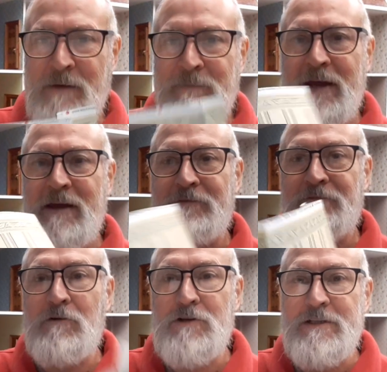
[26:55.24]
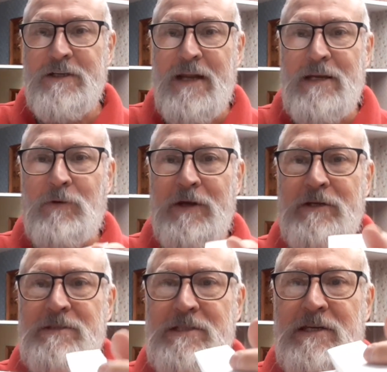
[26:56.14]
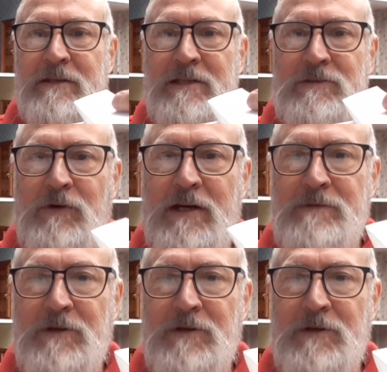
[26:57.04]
But I've folded it anyway. You can see it this way, it's